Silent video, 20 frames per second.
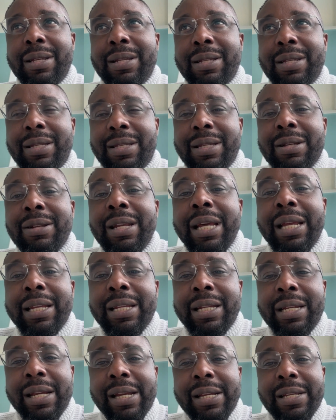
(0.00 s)
still
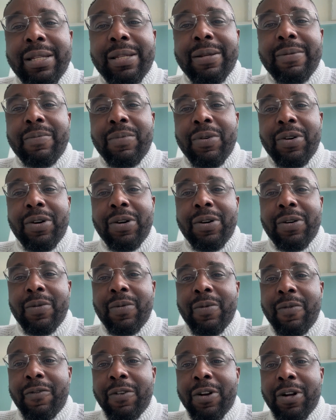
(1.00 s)
early days, but
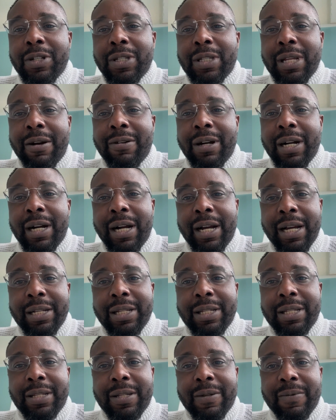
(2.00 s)
we've got our
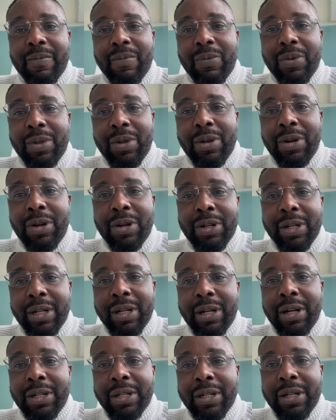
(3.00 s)
eyes on
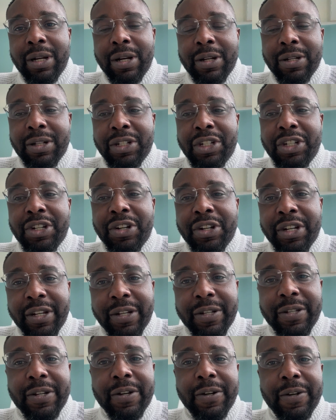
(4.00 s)
the
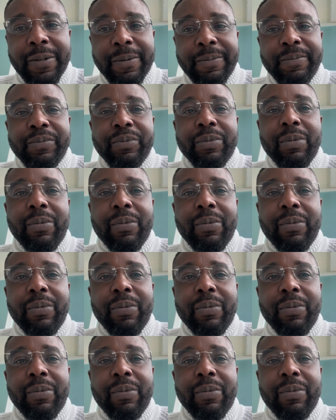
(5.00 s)
journey. So